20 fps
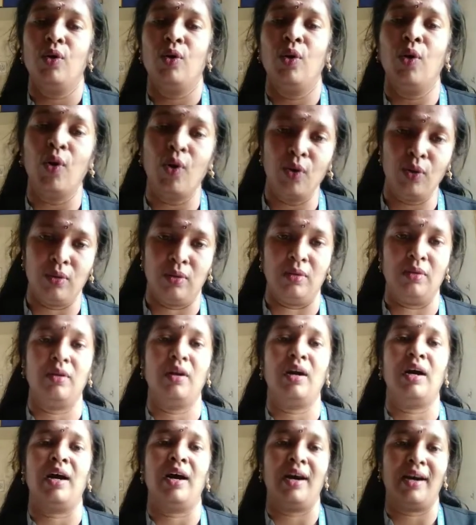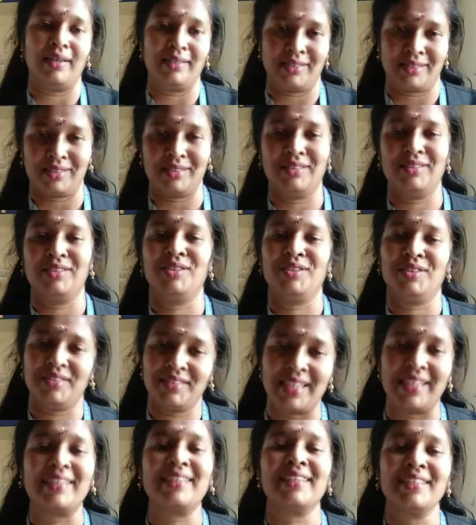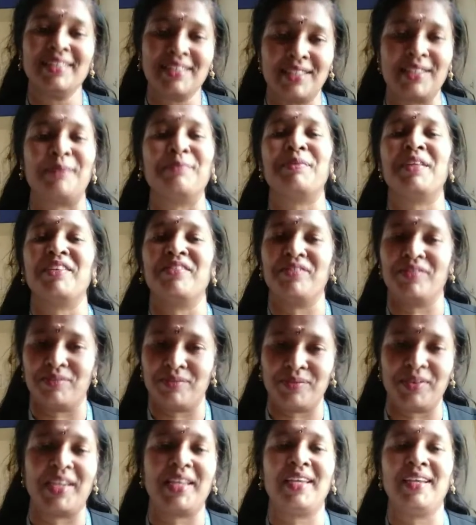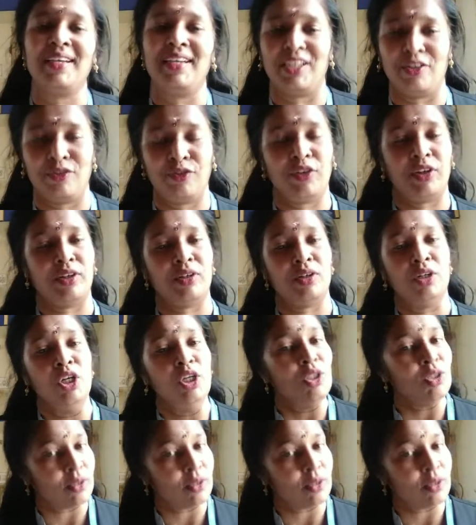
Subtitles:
whole heart, that is something very different.